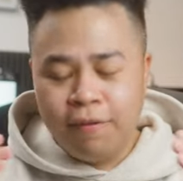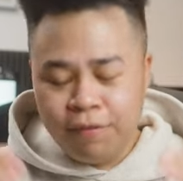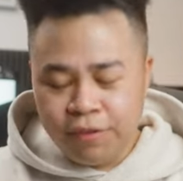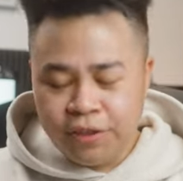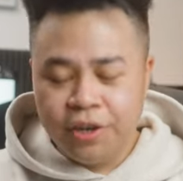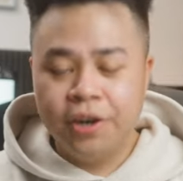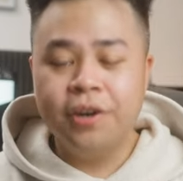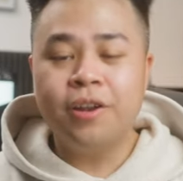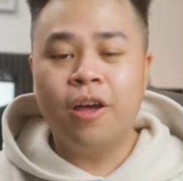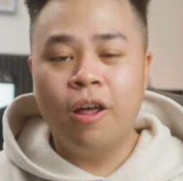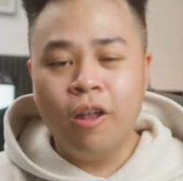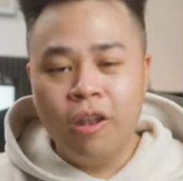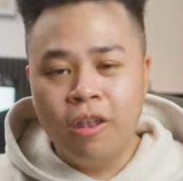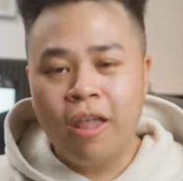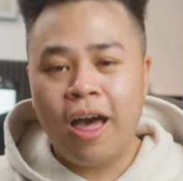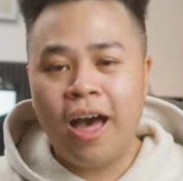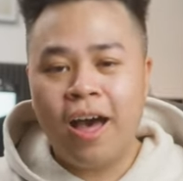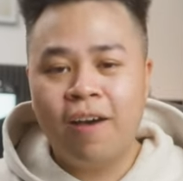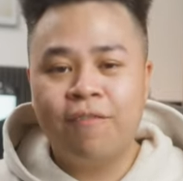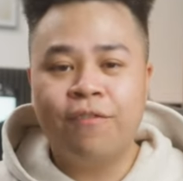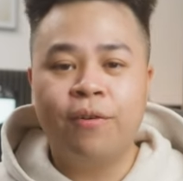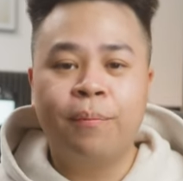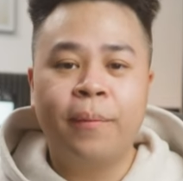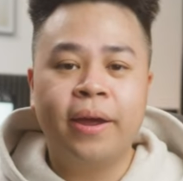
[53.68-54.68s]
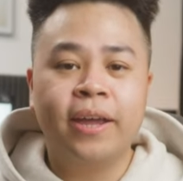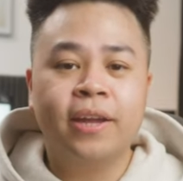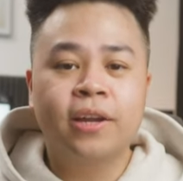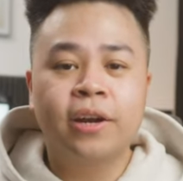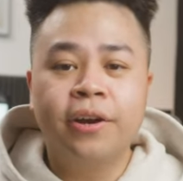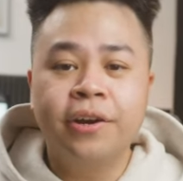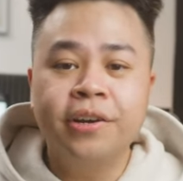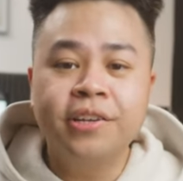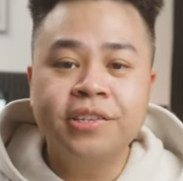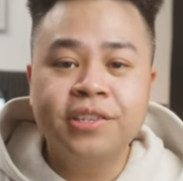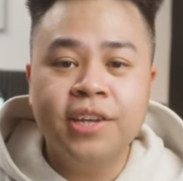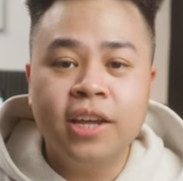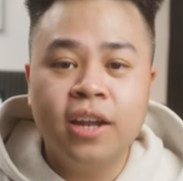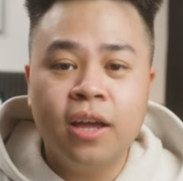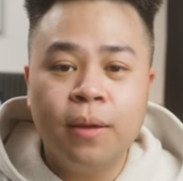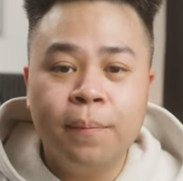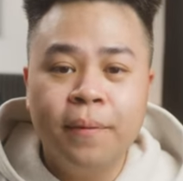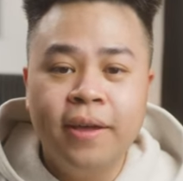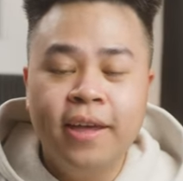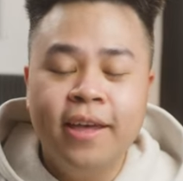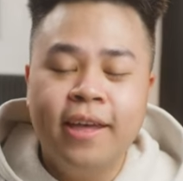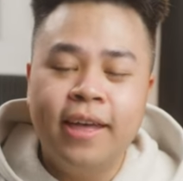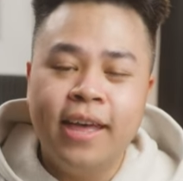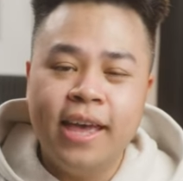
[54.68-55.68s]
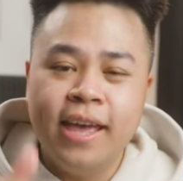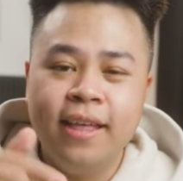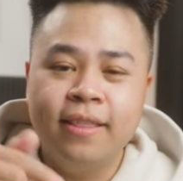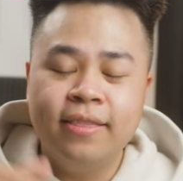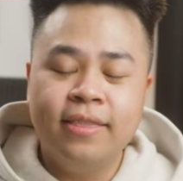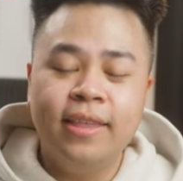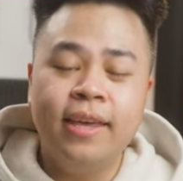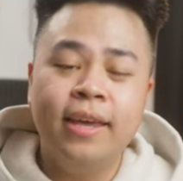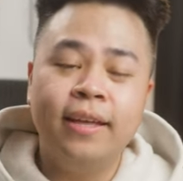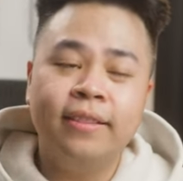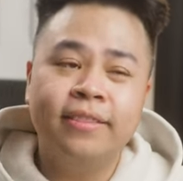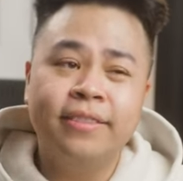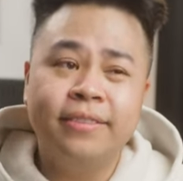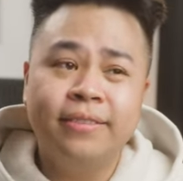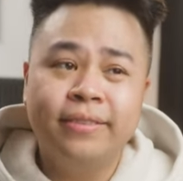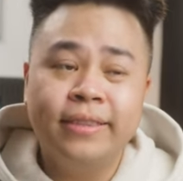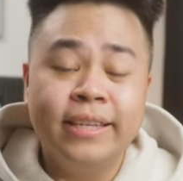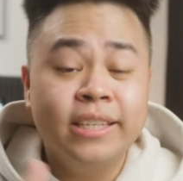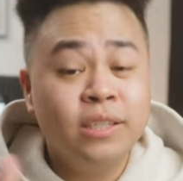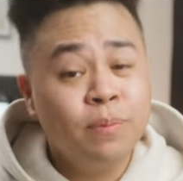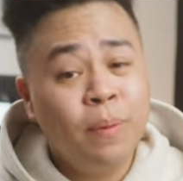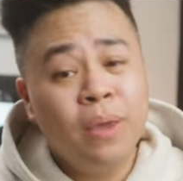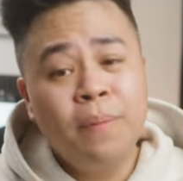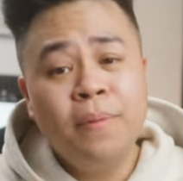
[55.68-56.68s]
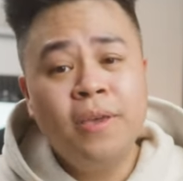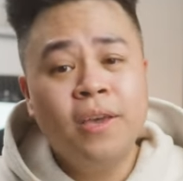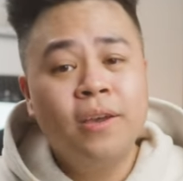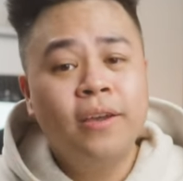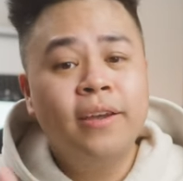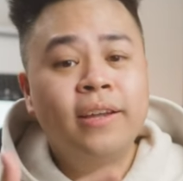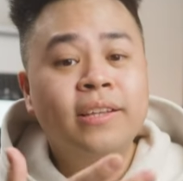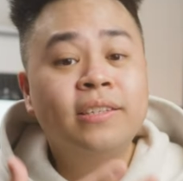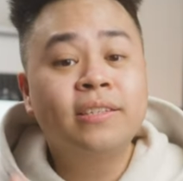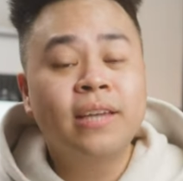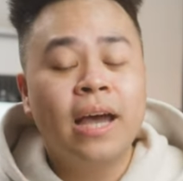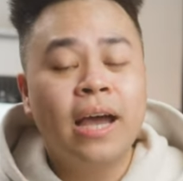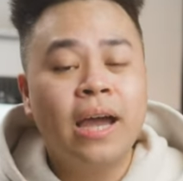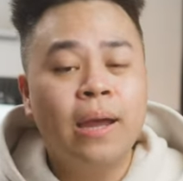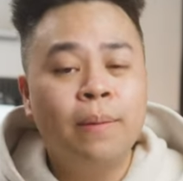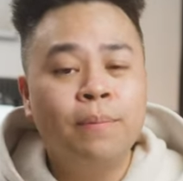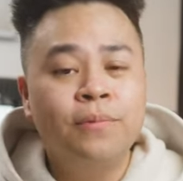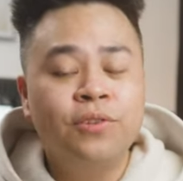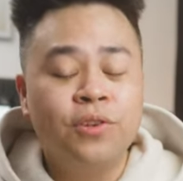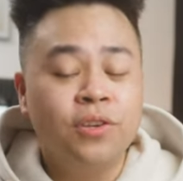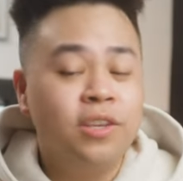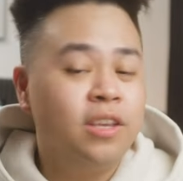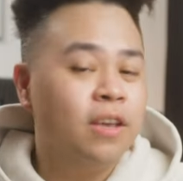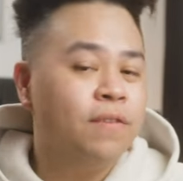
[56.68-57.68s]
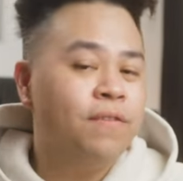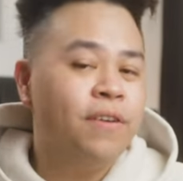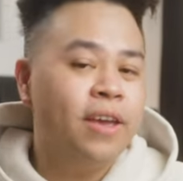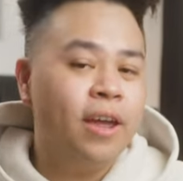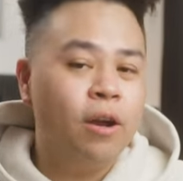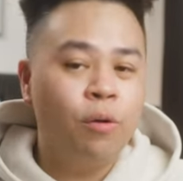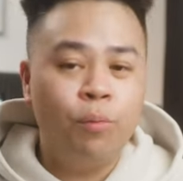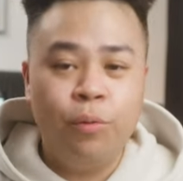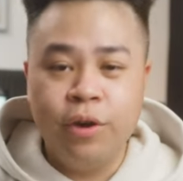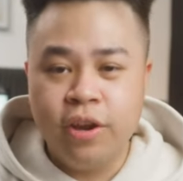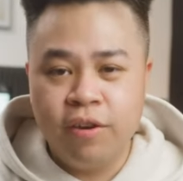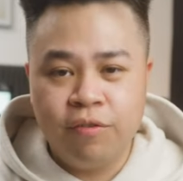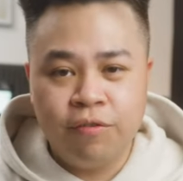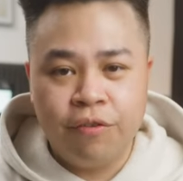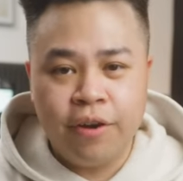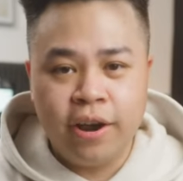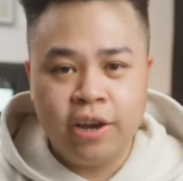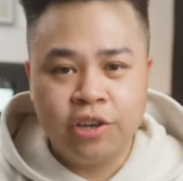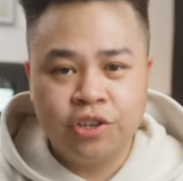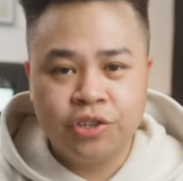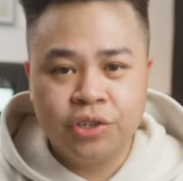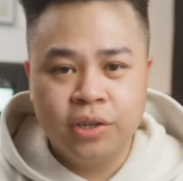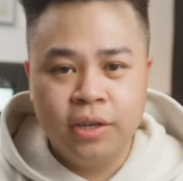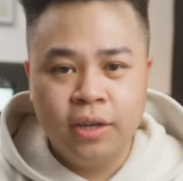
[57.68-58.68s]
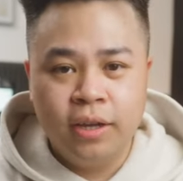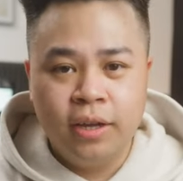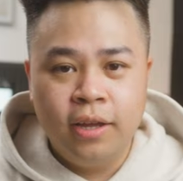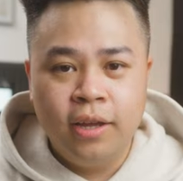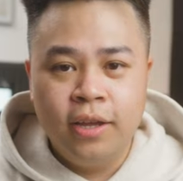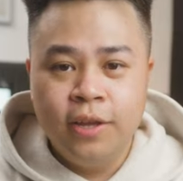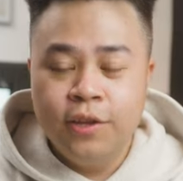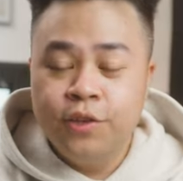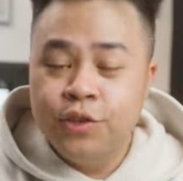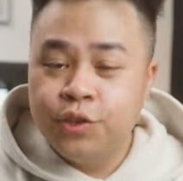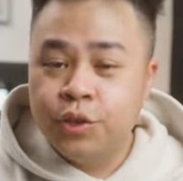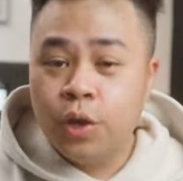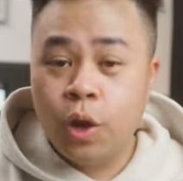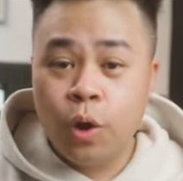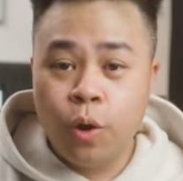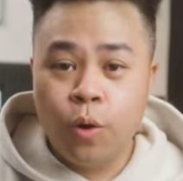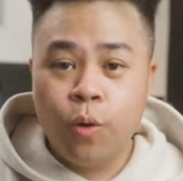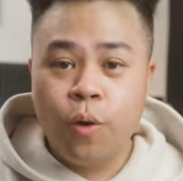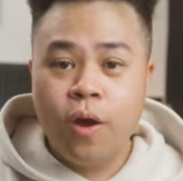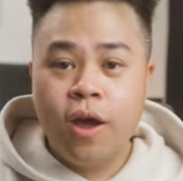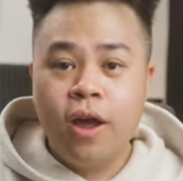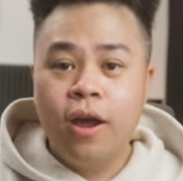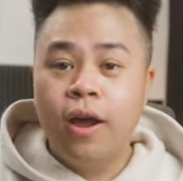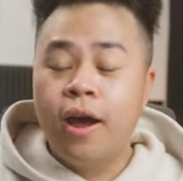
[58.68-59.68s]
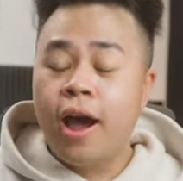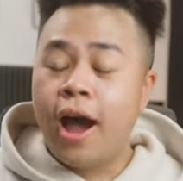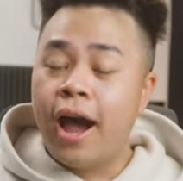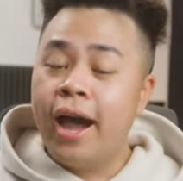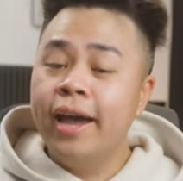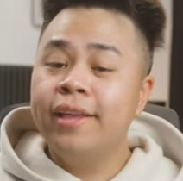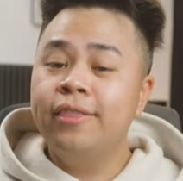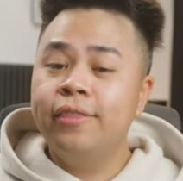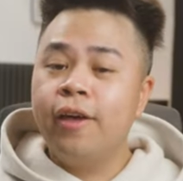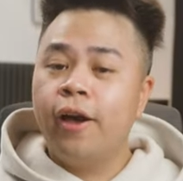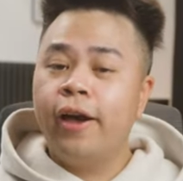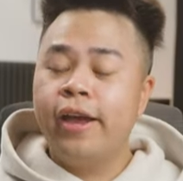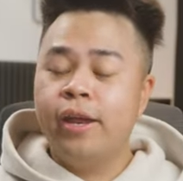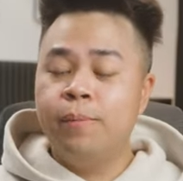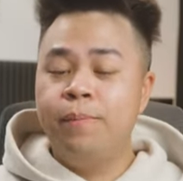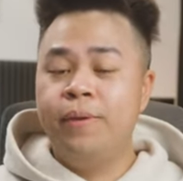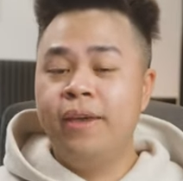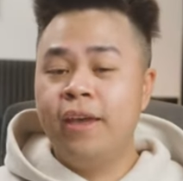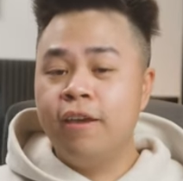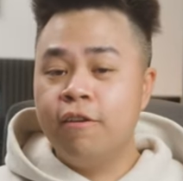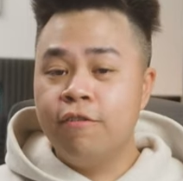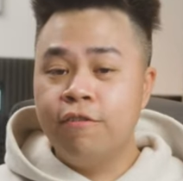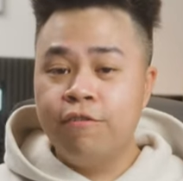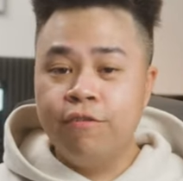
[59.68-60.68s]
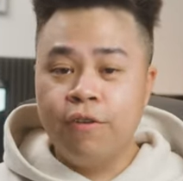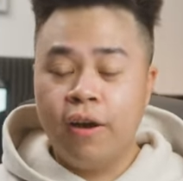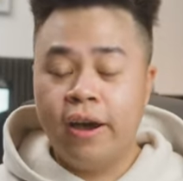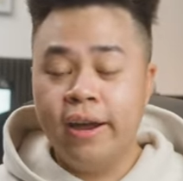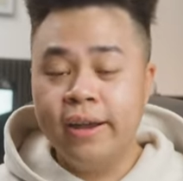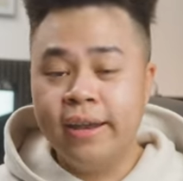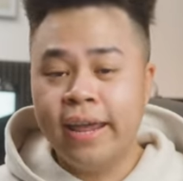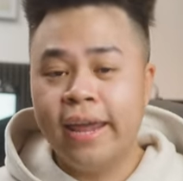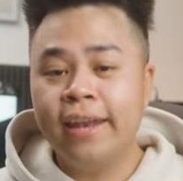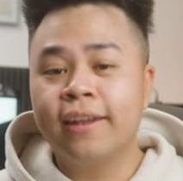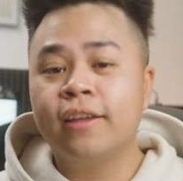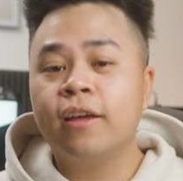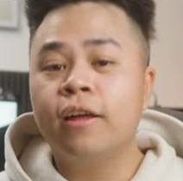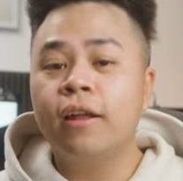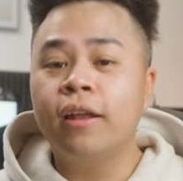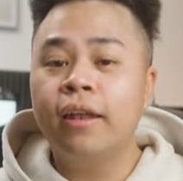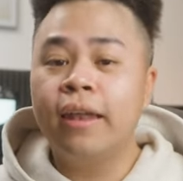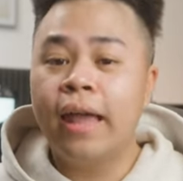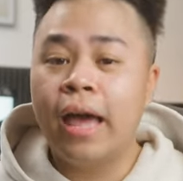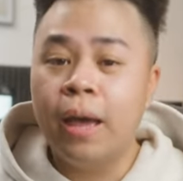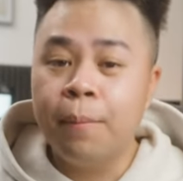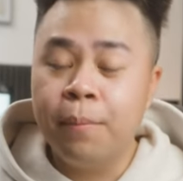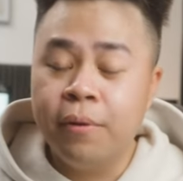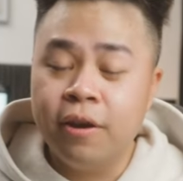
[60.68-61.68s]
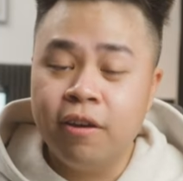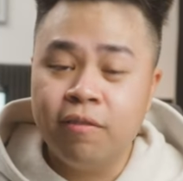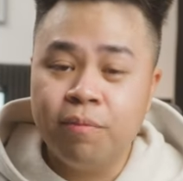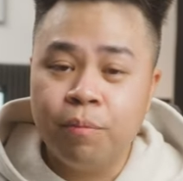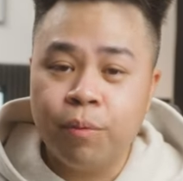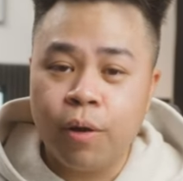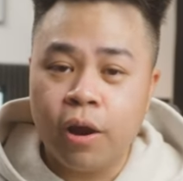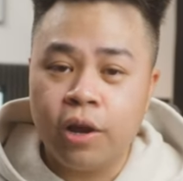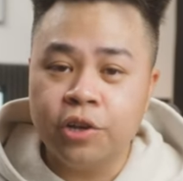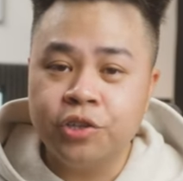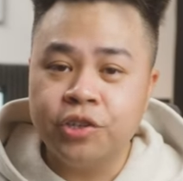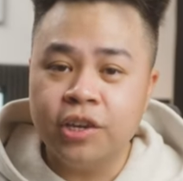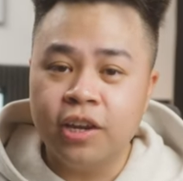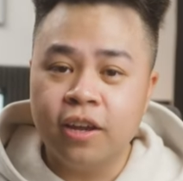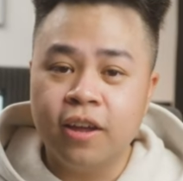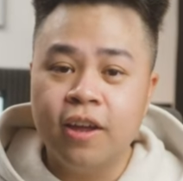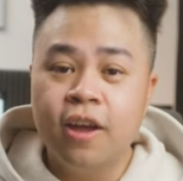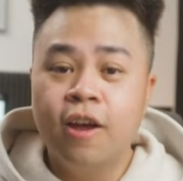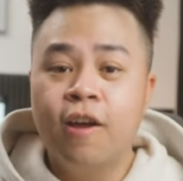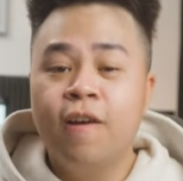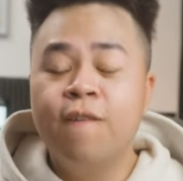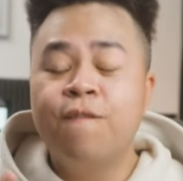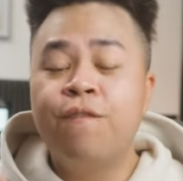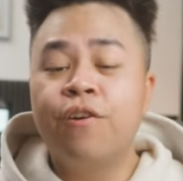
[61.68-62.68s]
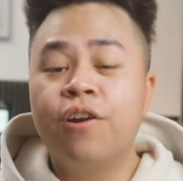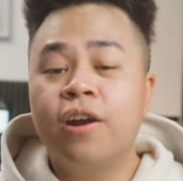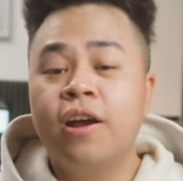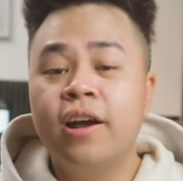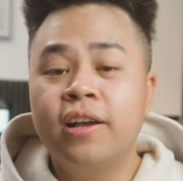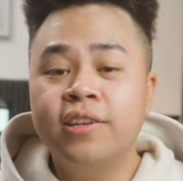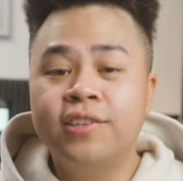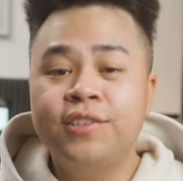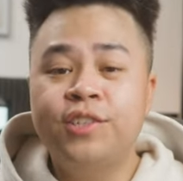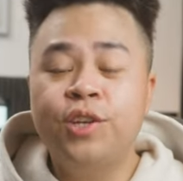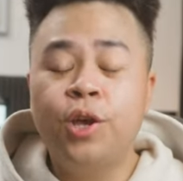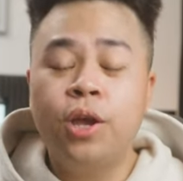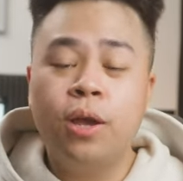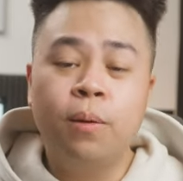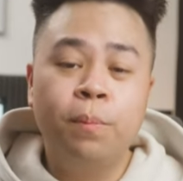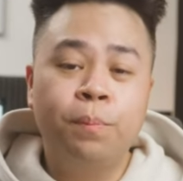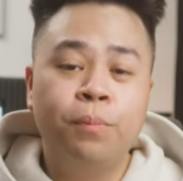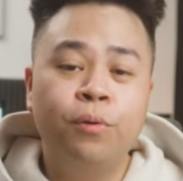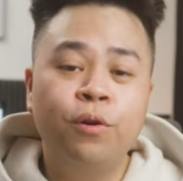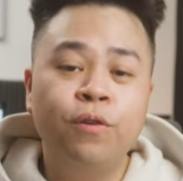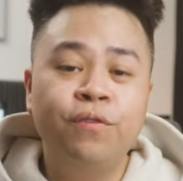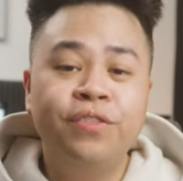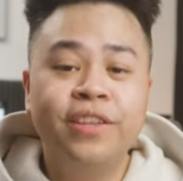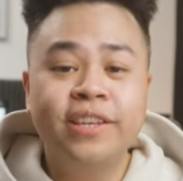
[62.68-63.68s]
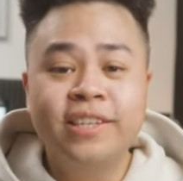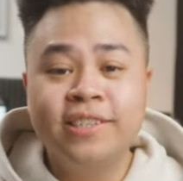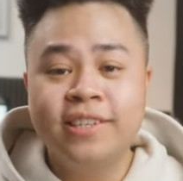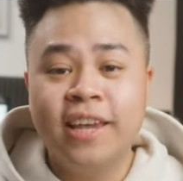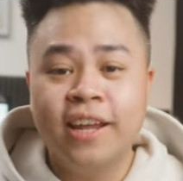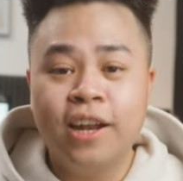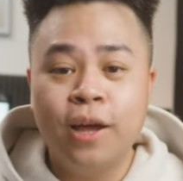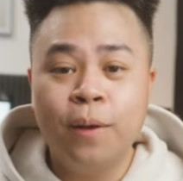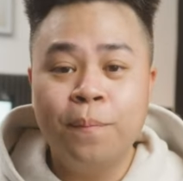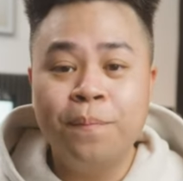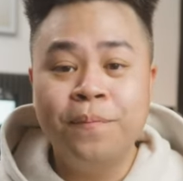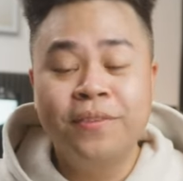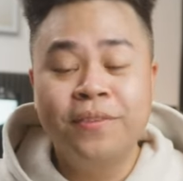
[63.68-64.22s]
I've learned a lot from my current setup and think this may be a good time to give it a refresh. So, I thought it'd be a fun and collaborative project for us to improve the setup